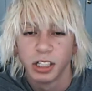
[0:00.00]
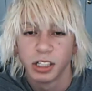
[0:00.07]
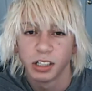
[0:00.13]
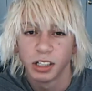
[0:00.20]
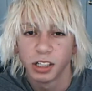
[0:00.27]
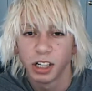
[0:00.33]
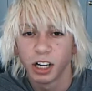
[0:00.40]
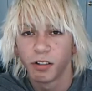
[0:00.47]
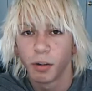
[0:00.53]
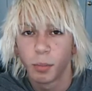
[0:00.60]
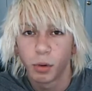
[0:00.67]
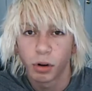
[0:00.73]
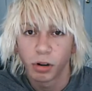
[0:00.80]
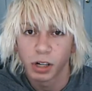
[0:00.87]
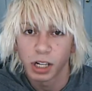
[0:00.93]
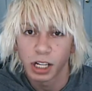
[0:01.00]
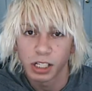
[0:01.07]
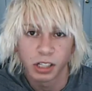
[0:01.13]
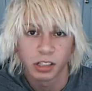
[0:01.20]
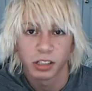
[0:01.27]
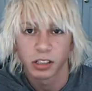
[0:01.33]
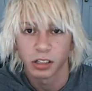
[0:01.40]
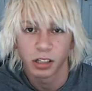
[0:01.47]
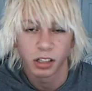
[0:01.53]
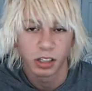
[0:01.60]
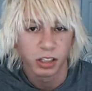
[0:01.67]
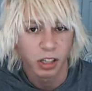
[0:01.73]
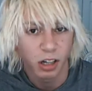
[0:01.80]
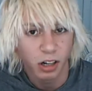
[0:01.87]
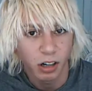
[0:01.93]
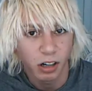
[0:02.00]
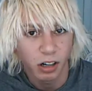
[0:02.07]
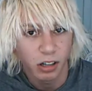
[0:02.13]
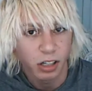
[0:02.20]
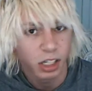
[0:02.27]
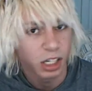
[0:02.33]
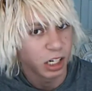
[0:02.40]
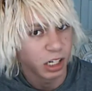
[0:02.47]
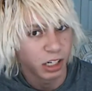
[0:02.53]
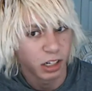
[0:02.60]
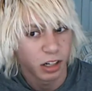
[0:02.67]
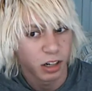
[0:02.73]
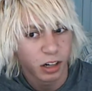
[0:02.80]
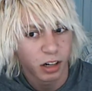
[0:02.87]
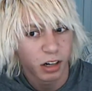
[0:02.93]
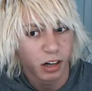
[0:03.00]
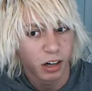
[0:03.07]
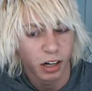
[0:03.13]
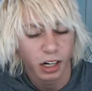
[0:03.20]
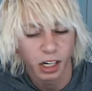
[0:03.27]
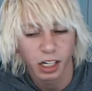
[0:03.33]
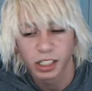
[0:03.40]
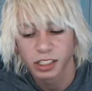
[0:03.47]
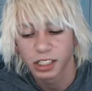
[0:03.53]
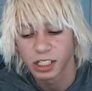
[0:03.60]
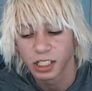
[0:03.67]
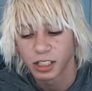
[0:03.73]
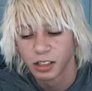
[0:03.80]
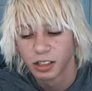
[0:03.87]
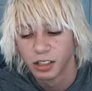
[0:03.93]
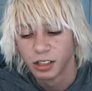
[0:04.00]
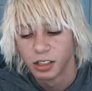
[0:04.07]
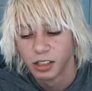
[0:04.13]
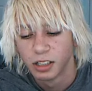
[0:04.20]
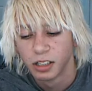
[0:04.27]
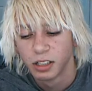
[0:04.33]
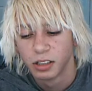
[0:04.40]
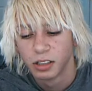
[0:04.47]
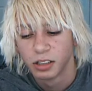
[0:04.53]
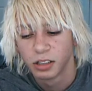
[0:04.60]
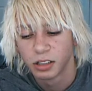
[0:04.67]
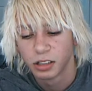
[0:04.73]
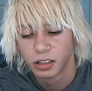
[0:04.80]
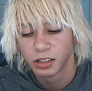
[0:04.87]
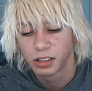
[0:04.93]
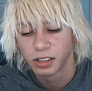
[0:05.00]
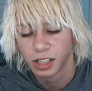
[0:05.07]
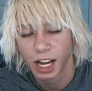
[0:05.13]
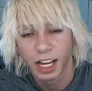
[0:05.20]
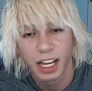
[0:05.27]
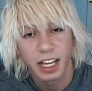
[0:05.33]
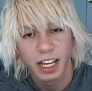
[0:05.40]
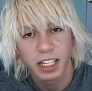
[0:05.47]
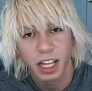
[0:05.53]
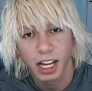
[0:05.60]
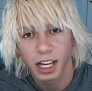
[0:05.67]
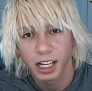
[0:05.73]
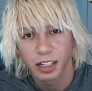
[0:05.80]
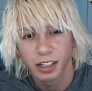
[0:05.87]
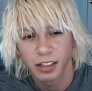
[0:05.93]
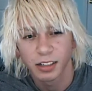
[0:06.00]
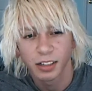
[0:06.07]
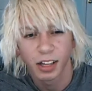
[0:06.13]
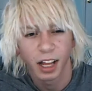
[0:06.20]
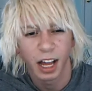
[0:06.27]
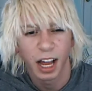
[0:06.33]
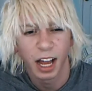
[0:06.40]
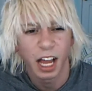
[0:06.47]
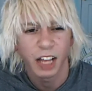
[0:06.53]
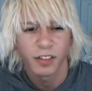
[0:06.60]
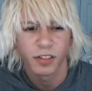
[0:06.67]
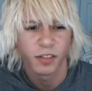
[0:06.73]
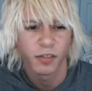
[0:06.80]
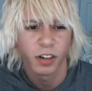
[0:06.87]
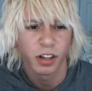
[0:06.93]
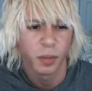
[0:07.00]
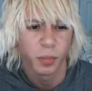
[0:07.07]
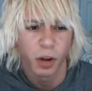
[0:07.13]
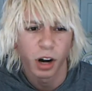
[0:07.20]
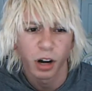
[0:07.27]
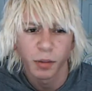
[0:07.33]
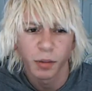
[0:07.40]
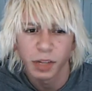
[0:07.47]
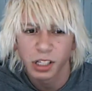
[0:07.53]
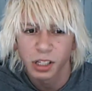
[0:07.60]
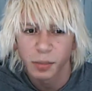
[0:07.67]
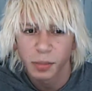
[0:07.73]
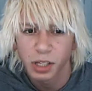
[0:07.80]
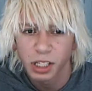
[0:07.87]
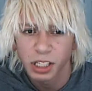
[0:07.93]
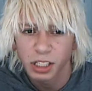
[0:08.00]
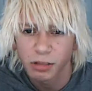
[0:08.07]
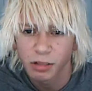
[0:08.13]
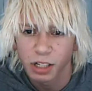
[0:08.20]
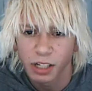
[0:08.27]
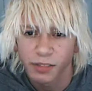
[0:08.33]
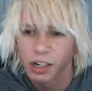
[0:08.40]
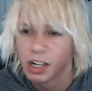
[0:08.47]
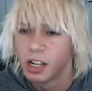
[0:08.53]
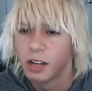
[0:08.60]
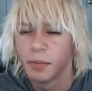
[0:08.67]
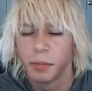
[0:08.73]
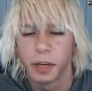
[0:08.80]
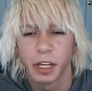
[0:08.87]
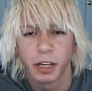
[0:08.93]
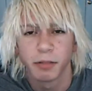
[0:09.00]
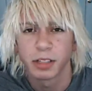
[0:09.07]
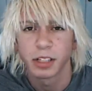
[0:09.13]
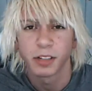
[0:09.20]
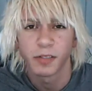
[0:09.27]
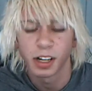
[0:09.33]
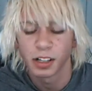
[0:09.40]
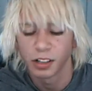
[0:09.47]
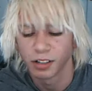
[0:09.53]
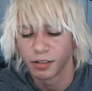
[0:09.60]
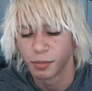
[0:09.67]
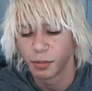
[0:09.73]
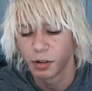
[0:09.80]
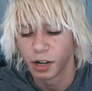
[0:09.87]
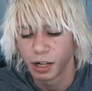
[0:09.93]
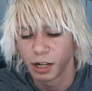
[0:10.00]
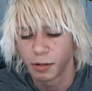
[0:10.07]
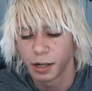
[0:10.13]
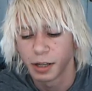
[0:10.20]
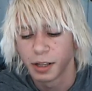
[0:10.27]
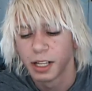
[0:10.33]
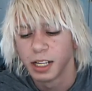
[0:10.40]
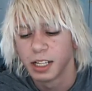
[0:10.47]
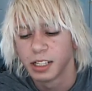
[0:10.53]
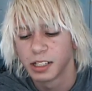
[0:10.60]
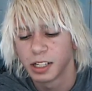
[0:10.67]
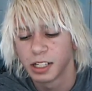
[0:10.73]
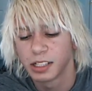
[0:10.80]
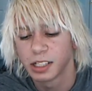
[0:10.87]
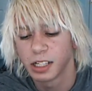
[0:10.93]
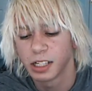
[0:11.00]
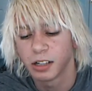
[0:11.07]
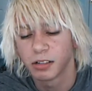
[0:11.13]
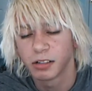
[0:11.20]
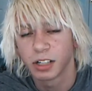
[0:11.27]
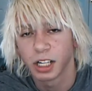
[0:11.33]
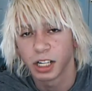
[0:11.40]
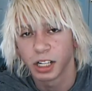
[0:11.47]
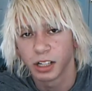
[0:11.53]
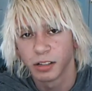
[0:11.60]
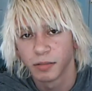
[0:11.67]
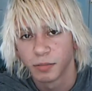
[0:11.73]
report that there's a dog in a car. And he's like, I guess I asked for the wrong department of the police or whatever, but he was still filing the report anyway. So he's like, okay,